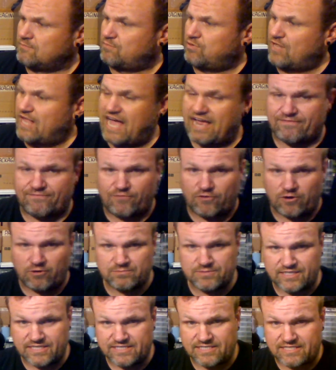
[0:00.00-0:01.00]

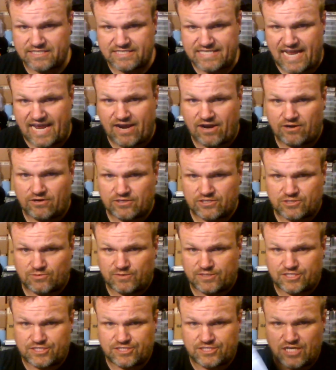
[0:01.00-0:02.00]
platforms and stairs,
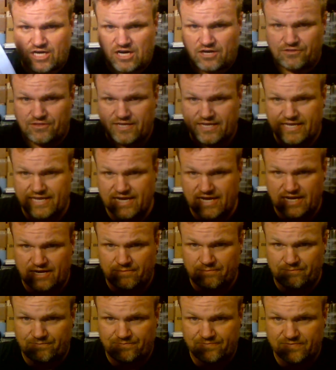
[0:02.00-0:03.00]
which is all
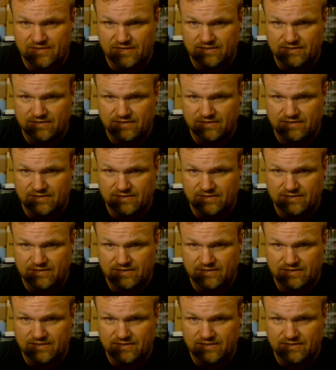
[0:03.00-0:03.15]
the